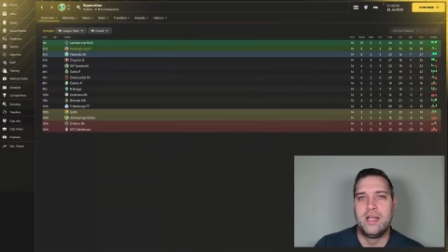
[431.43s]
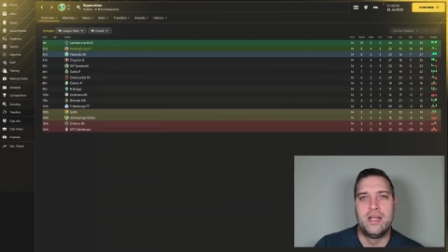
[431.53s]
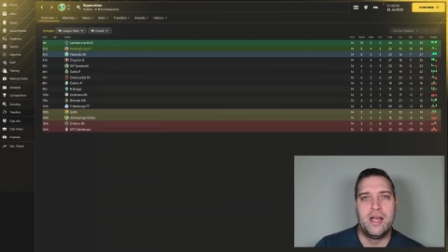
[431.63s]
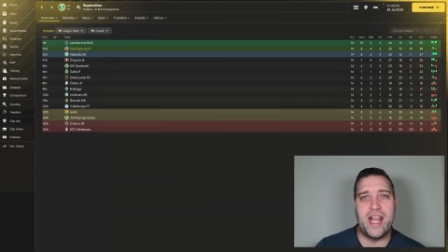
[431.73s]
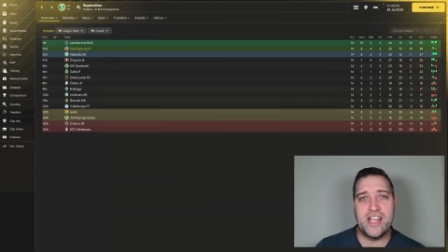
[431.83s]

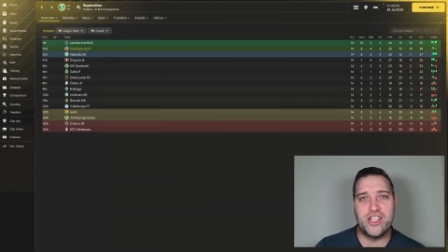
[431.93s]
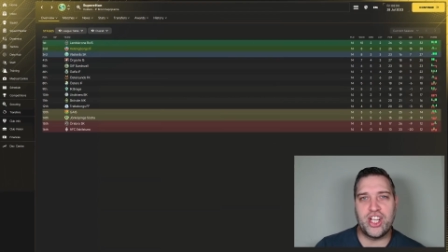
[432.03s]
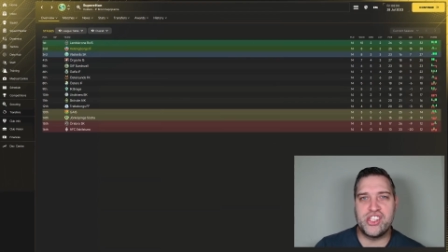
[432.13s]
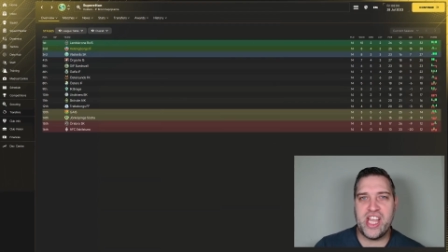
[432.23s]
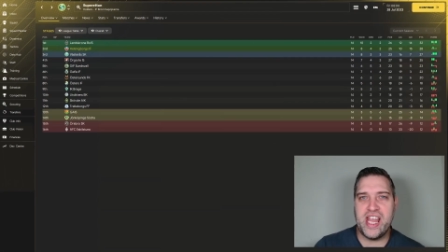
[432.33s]
And as you can
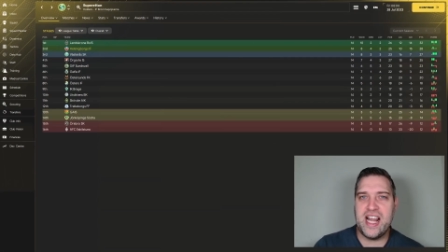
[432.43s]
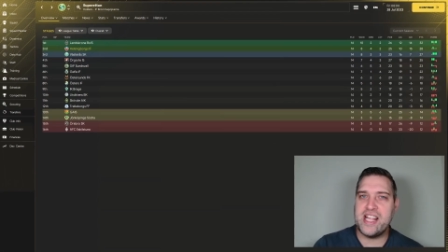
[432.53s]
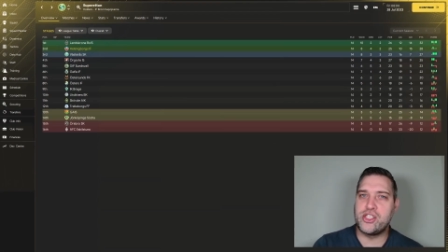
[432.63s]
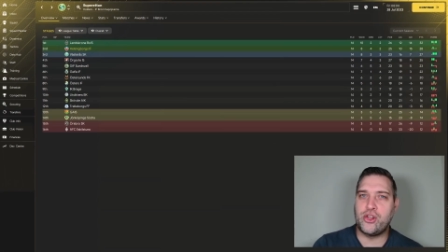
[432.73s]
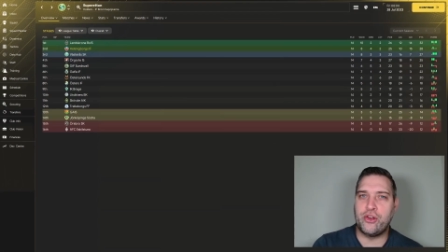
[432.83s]
see,
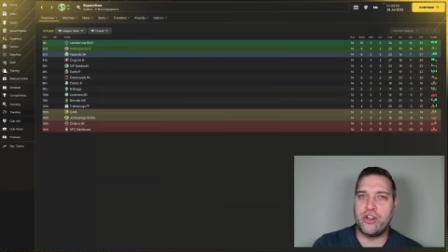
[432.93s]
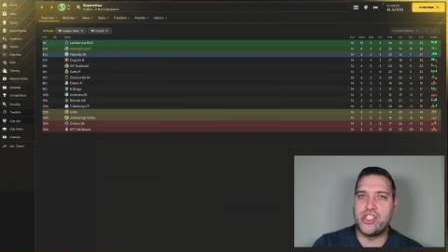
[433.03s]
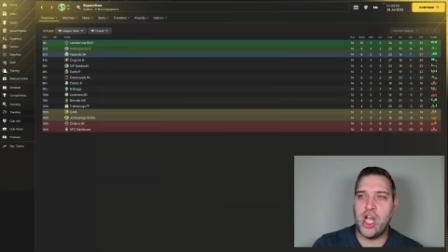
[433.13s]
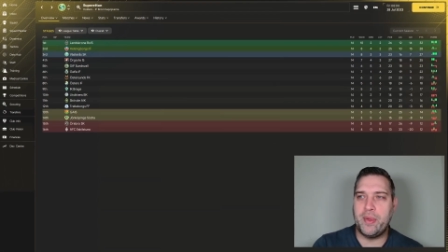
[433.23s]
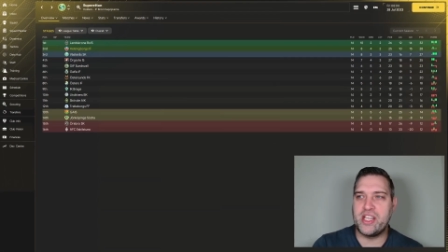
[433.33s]
Landskrona are
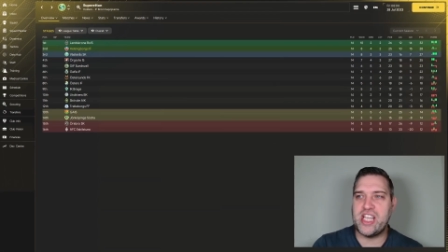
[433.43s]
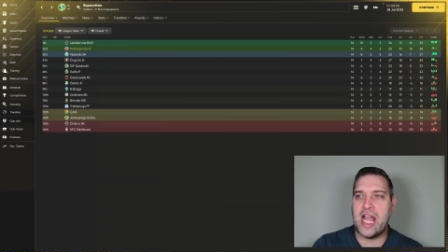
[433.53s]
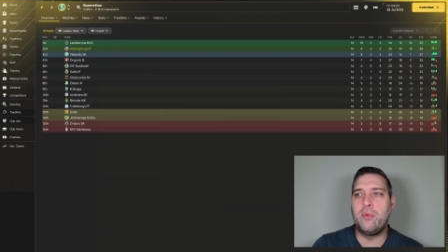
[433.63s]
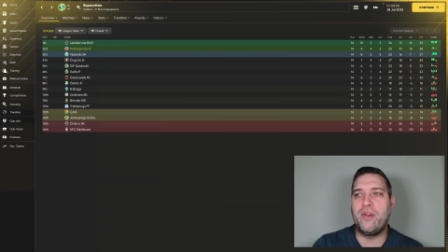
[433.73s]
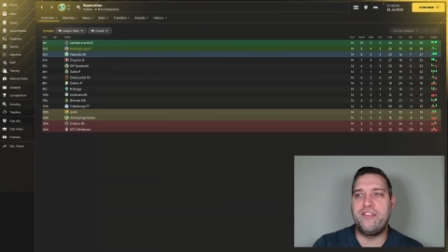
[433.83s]
top of the
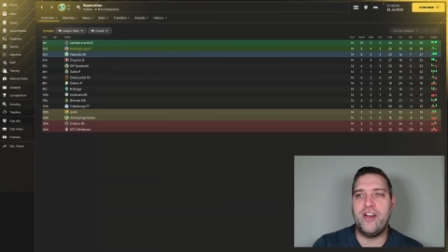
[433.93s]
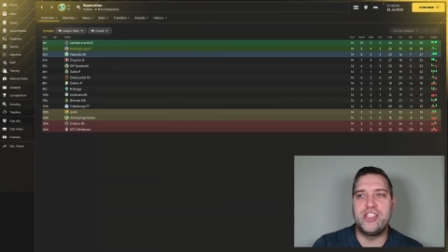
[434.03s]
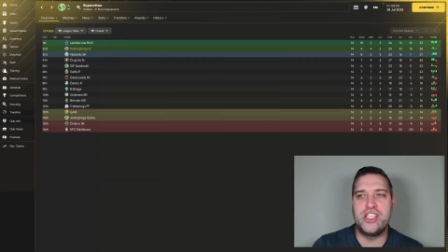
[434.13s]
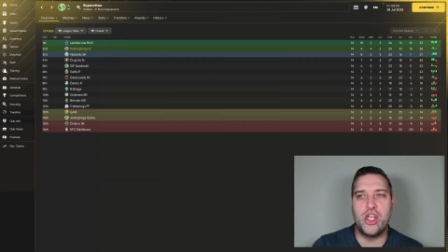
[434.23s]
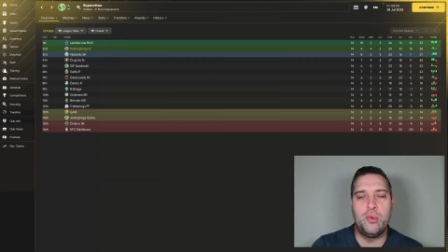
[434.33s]
table with
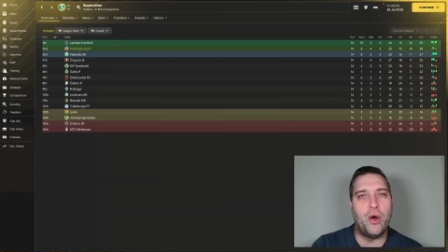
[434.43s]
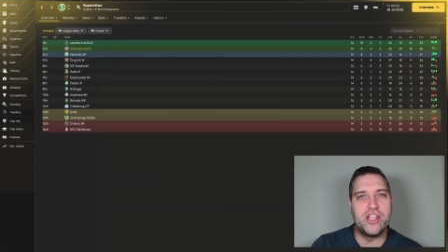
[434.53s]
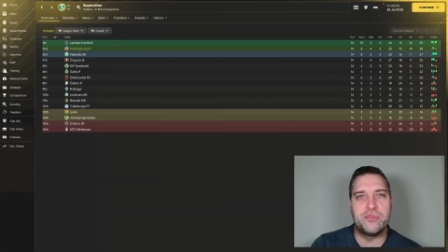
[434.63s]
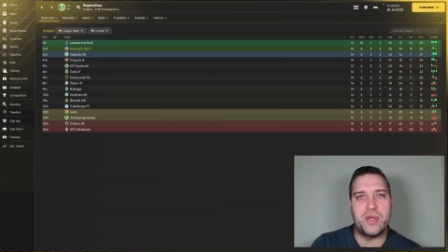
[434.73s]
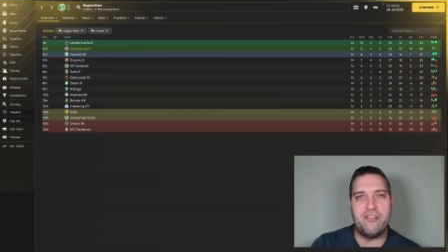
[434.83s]
32 points
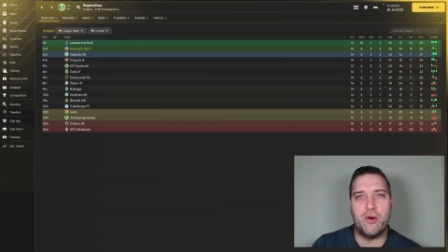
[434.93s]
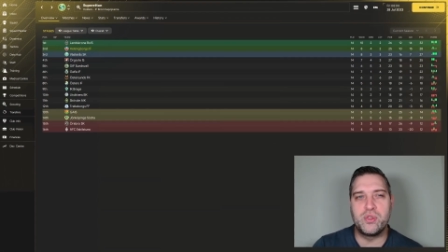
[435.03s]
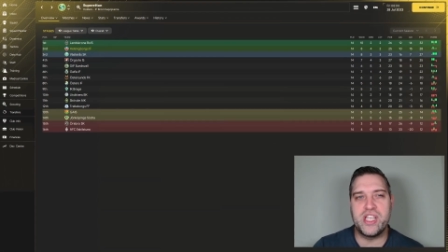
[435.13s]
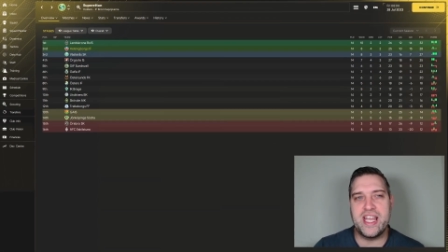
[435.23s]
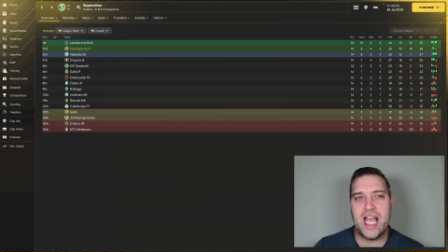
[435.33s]
from their
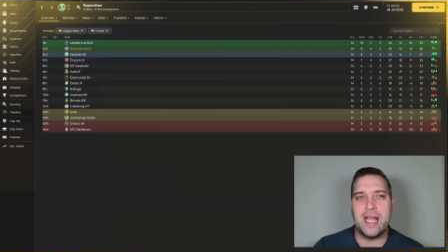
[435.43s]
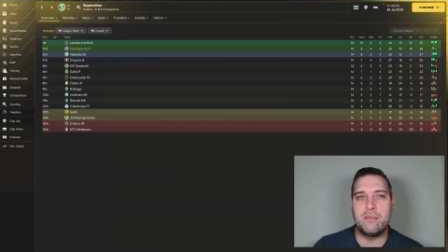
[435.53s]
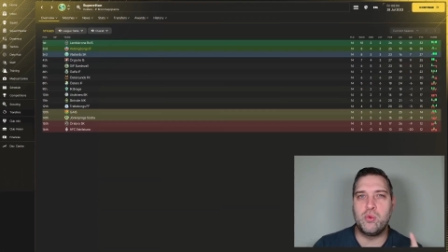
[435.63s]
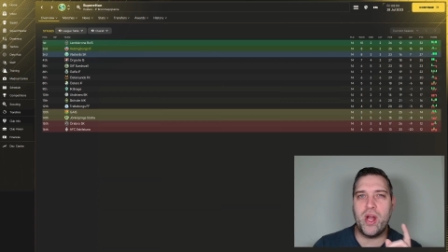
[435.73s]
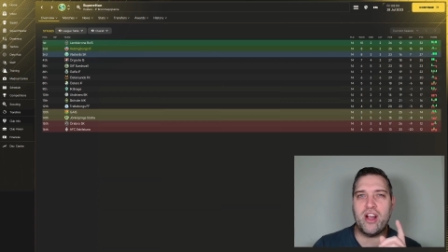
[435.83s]
14 games.
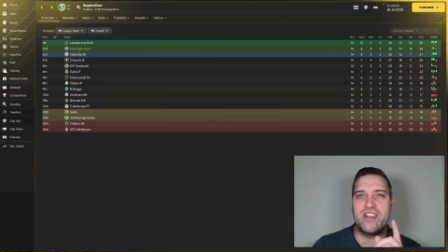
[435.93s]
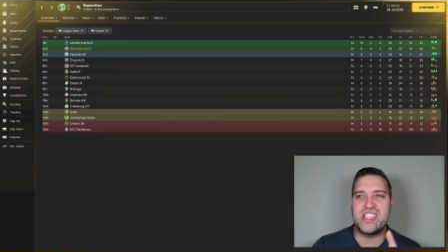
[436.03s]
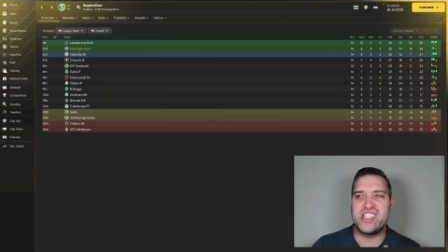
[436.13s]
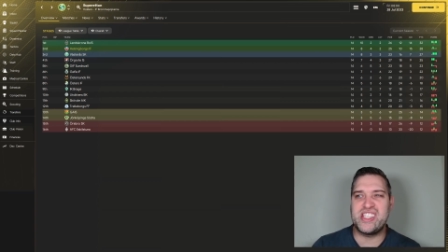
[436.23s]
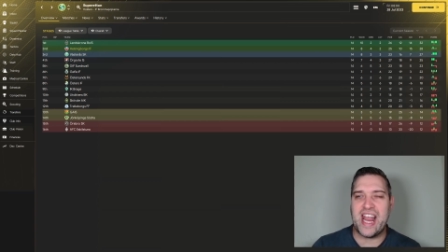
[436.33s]
We are in
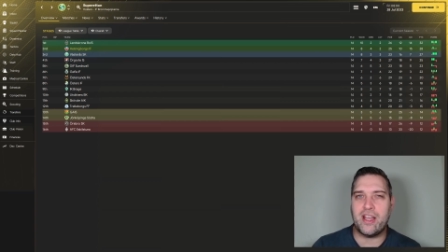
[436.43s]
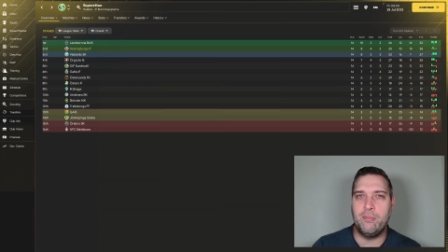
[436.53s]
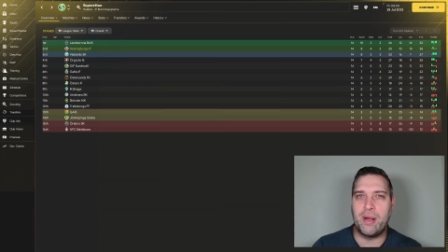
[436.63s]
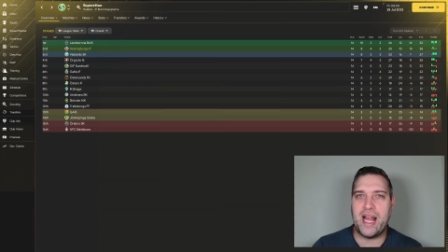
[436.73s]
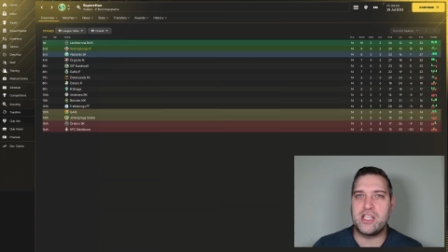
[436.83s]
second
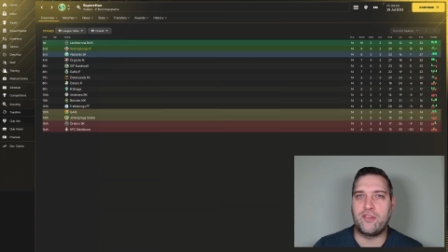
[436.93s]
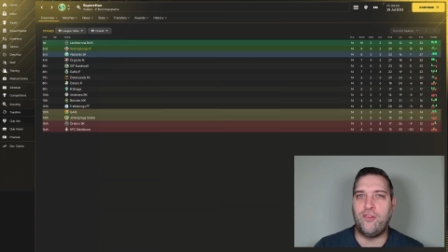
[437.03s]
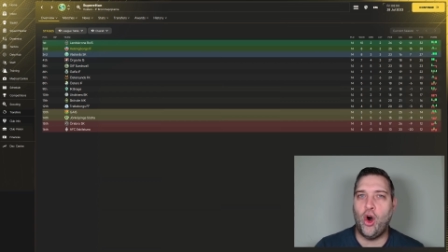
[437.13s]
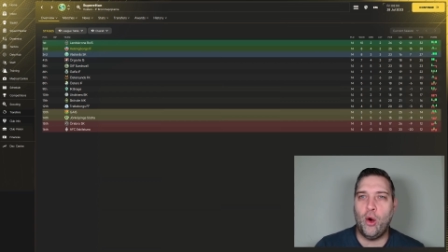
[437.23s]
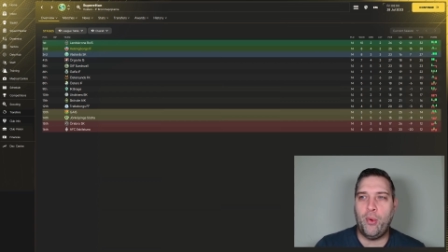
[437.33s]
place,
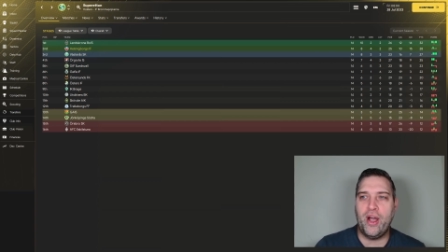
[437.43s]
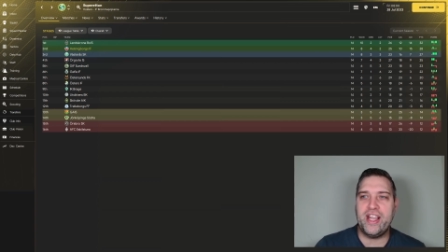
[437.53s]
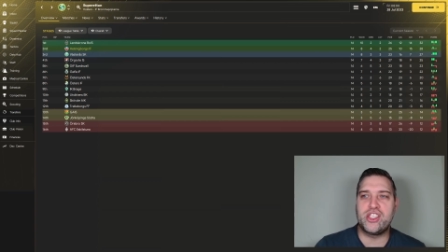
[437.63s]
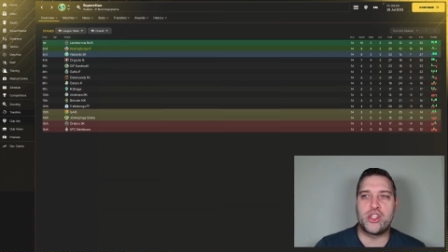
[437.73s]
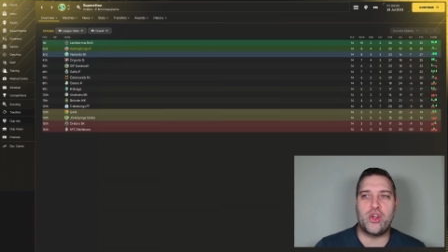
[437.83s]
4 points
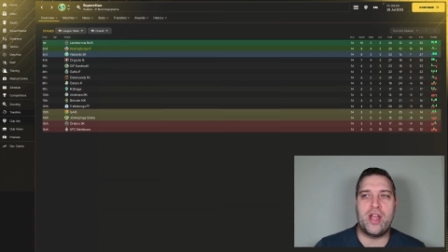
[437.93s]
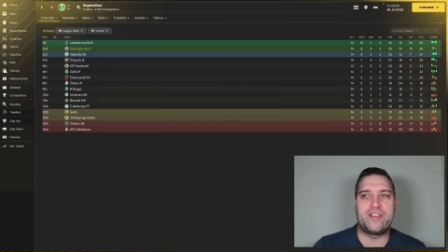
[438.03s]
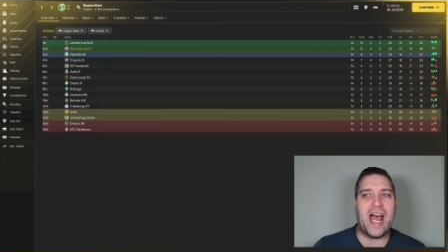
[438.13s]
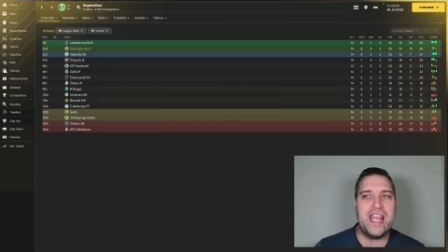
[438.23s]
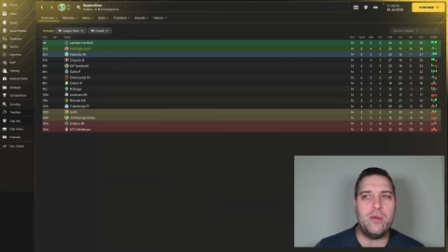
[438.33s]
adrift,
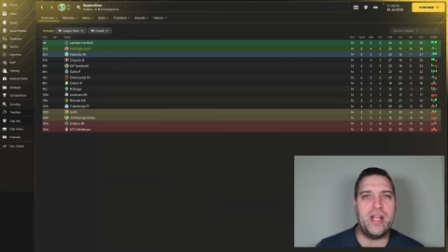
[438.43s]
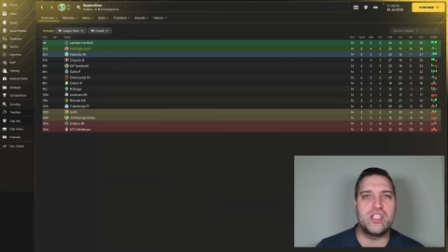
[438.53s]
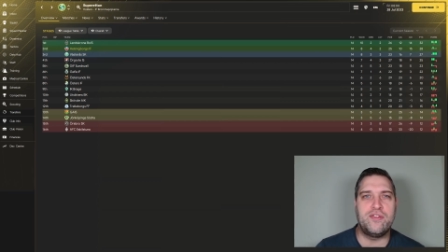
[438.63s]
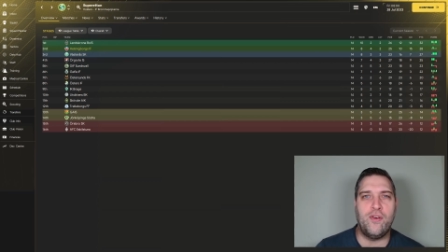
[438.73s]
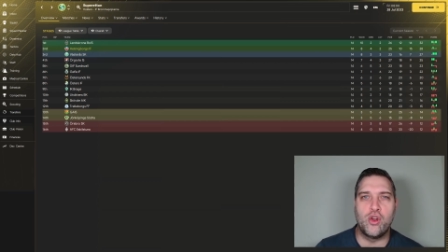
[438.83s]
8 wins,
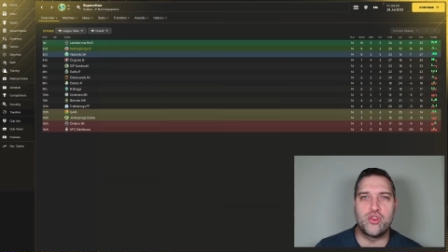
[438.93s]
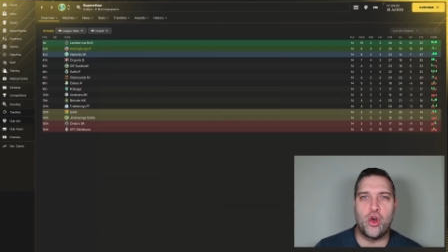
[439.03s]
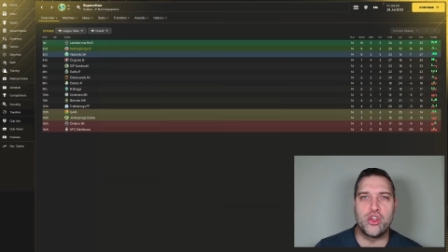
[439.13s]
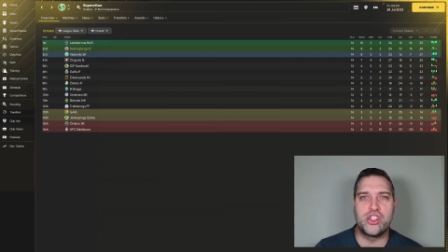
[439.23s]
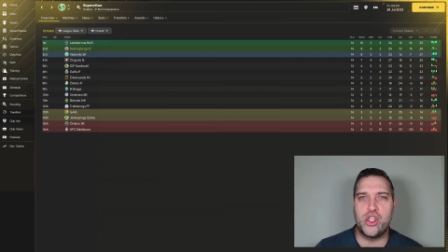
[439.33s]
4
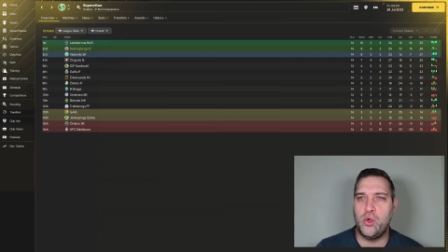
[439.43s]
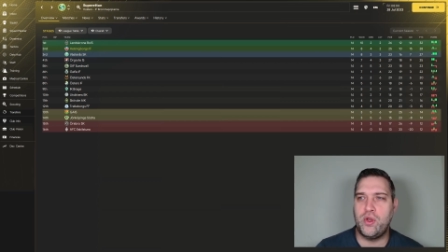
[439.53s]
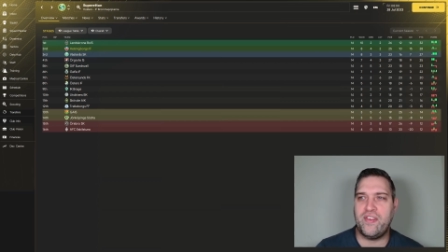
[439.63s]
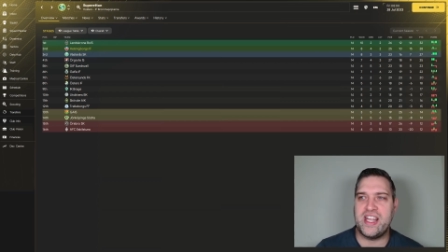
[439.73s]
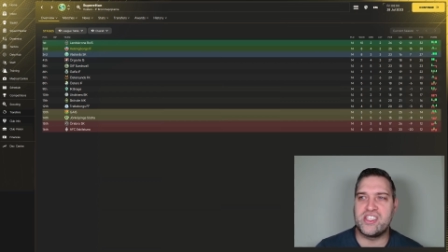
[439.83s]
draws and 2
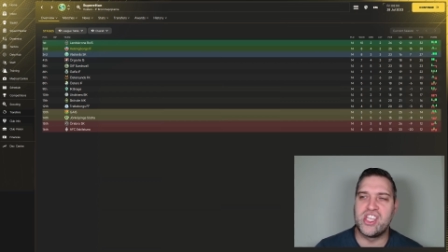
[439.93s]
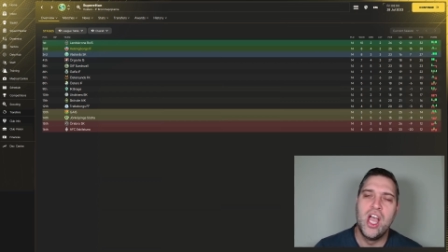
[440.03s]
defeats.